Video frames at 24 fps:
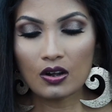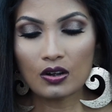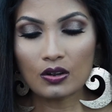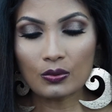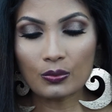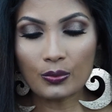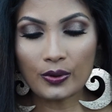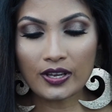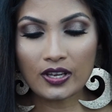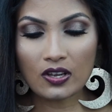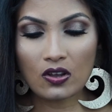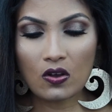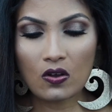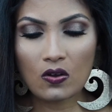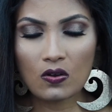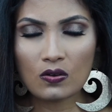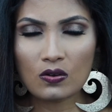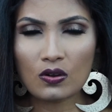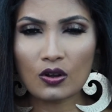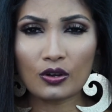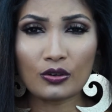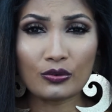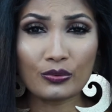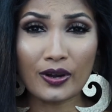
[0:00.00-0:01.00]
Rico
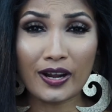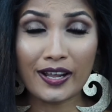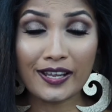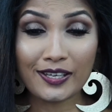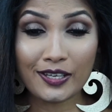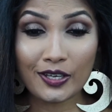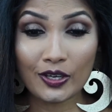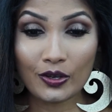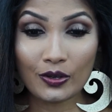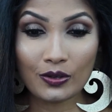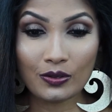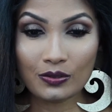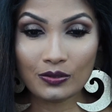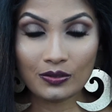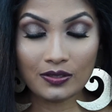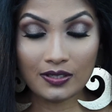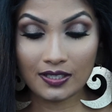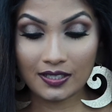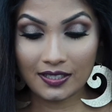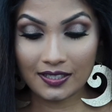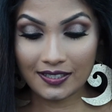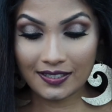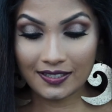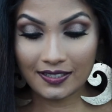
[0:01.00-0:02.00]
or Ryko.
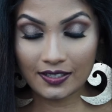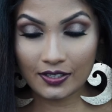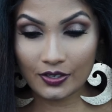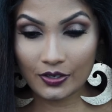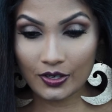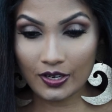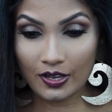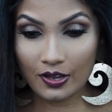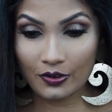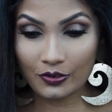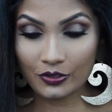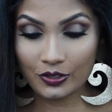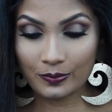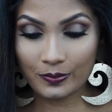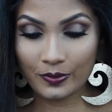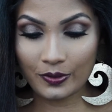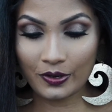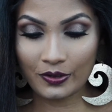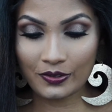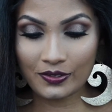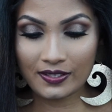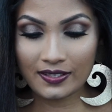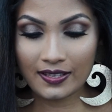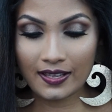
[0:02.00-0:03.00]
I don't know how to
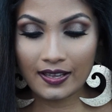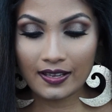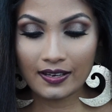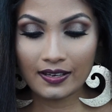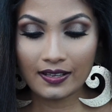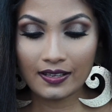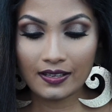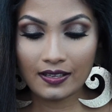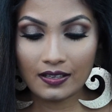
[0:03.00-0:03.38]
pronounce that.